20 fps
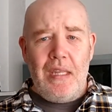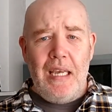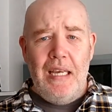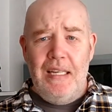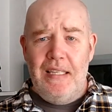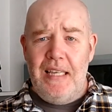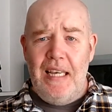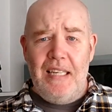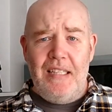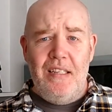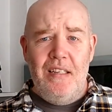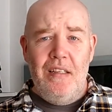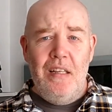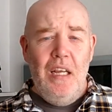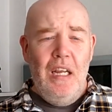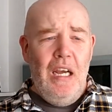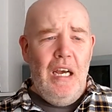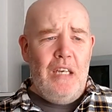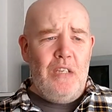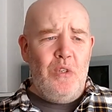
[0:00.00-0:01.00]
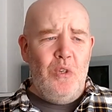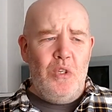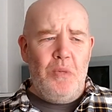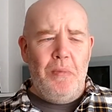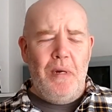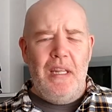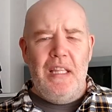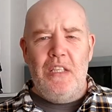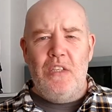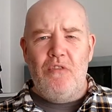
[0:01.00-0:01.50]
It's excellent. I saw
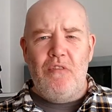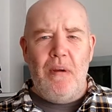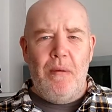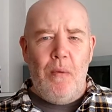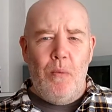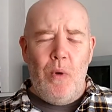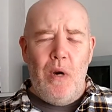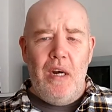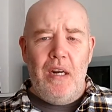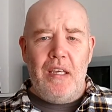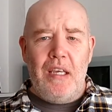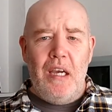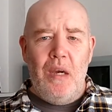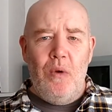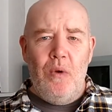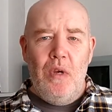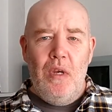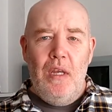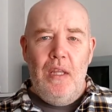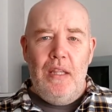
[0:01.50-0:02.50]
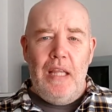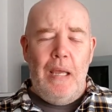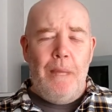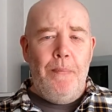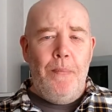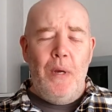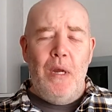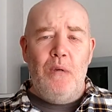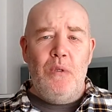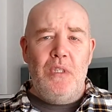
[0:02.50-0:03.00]
someone on Instagram a while ago, they
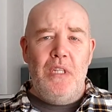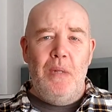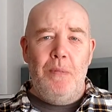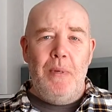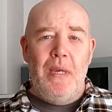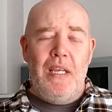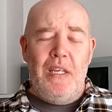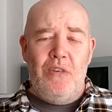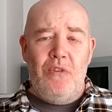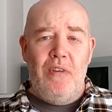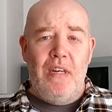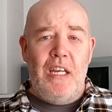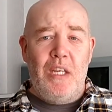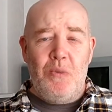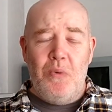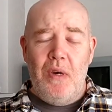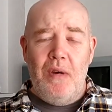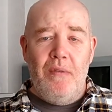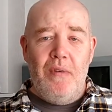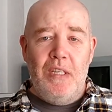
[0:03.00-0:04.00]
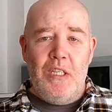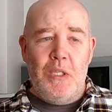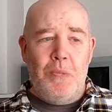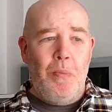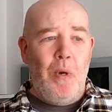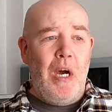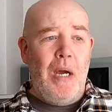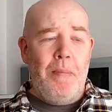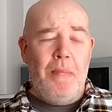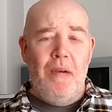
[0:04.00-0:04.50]
posted a picture, and that's what
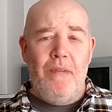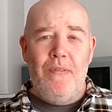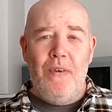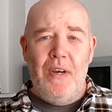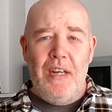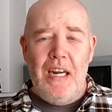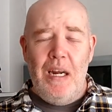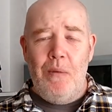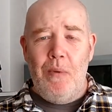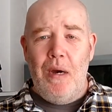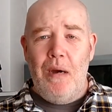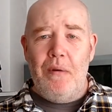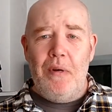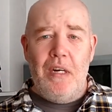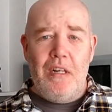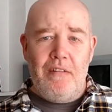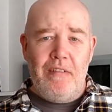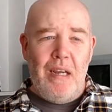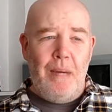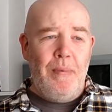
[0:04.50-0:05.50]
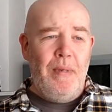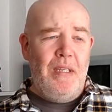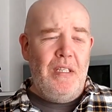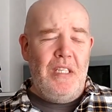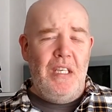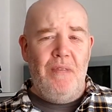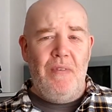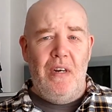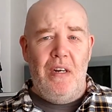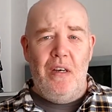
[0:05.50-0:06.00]
inspired me. I thought, I'm going to grab it and
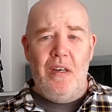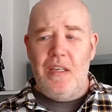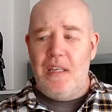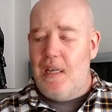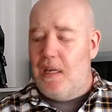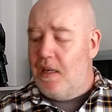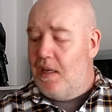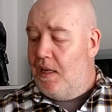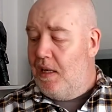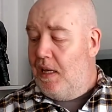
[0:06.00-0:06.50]
see if I like it.